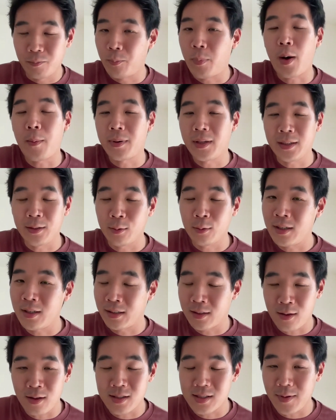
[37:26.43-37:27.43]
probably you
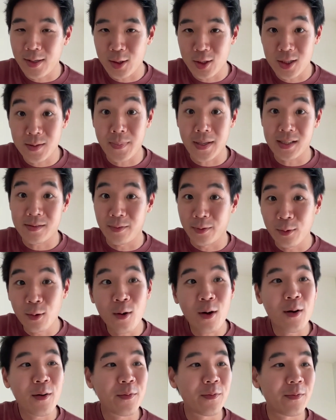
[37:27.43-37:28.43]
in conservation space will
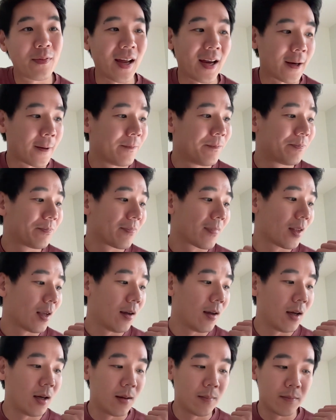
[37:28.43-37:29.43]
know of, like
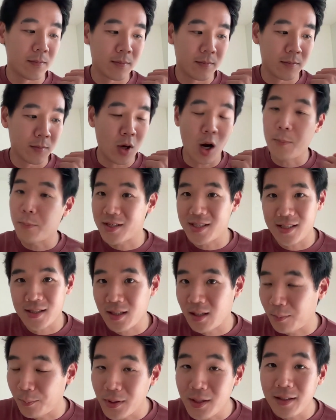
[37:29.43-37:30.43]
corporate
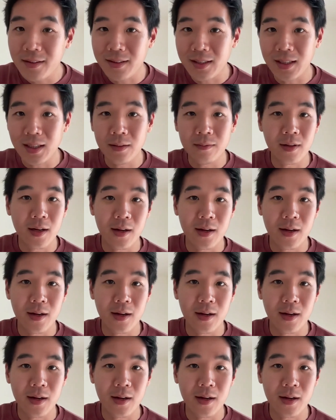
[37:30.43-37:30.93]
sustainability.